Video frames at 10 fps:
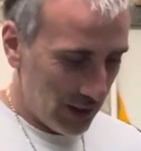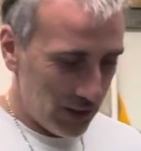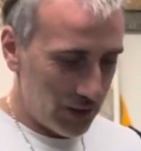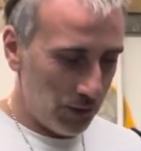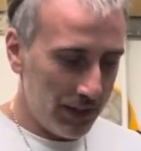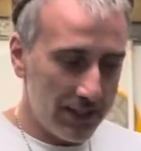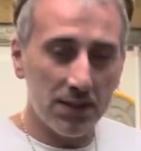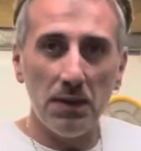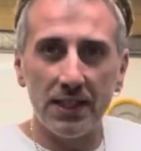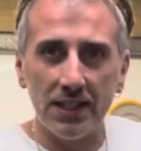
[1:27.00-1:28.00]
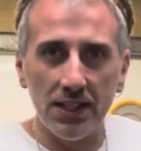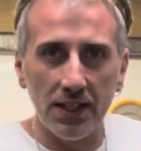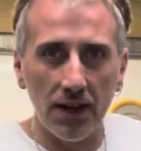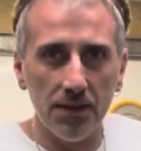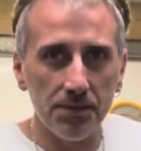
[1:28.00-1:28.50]
So this is melted
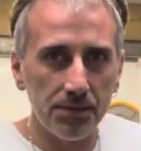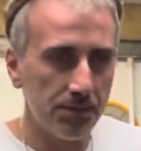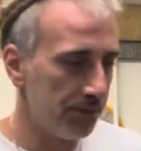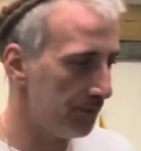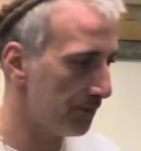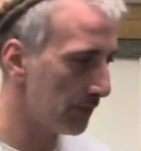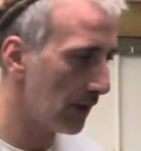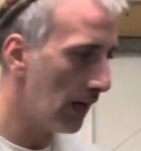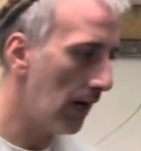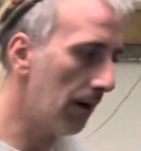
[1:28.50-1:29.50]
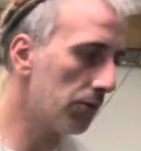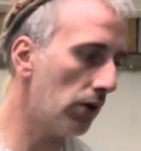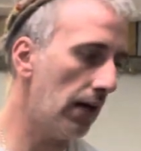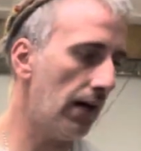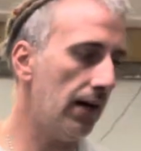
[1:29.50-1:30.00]
now. I'm gonna
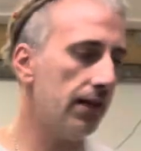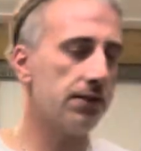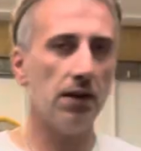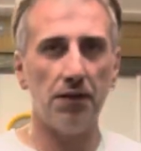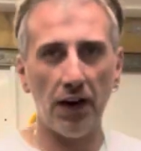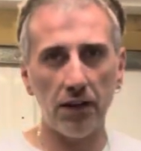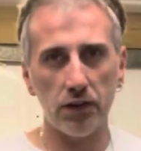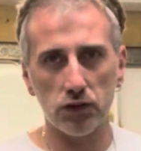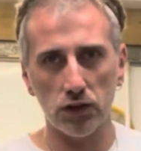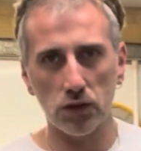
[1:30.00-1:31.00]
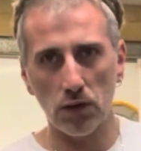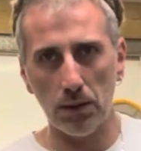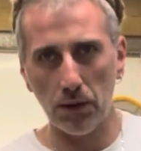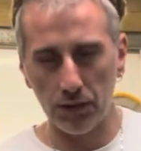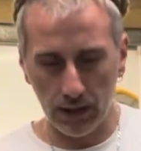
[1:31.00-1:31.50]
add 500 grams
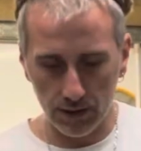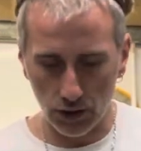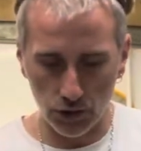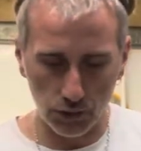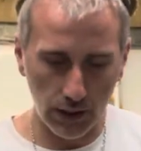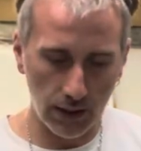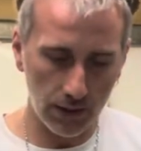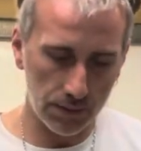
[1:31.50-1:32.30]
of castor sugar.